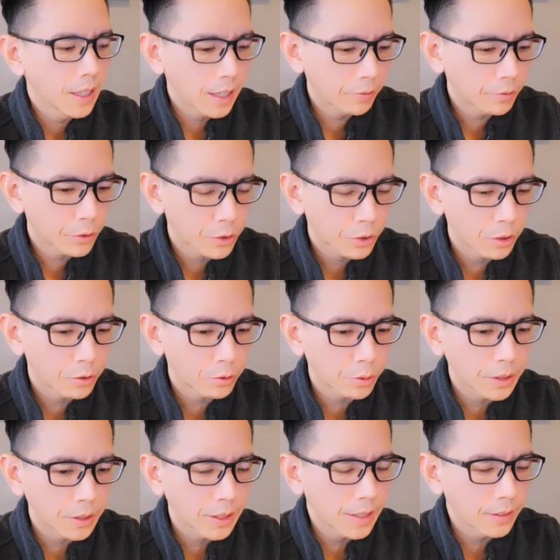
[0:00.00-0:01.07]
After
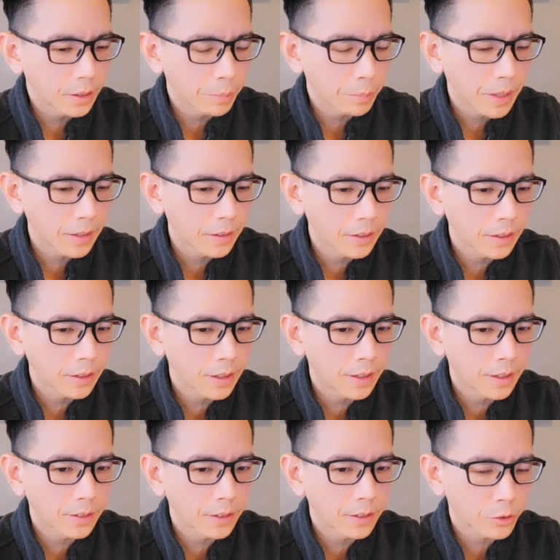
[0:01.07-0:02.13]
surgery, and depending
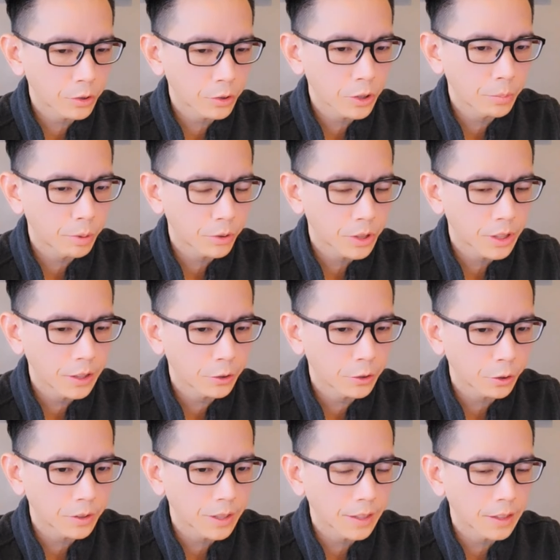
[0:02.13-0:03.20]
on the surgical
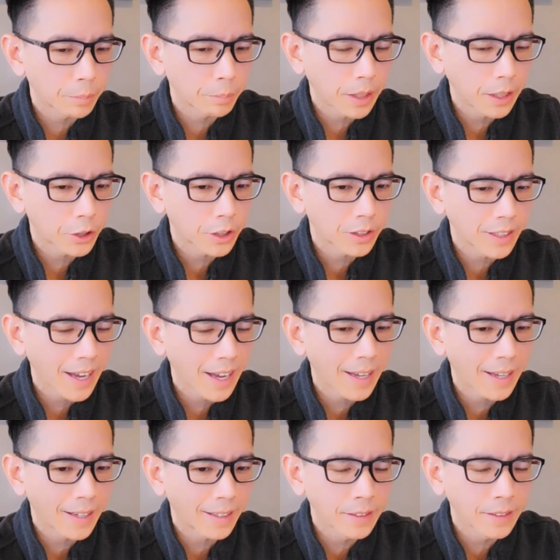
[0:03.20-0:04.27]
procedure that the patient
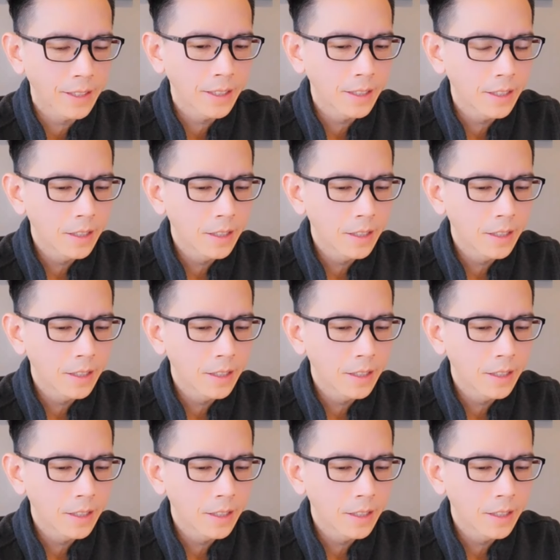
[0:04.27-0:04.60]
had,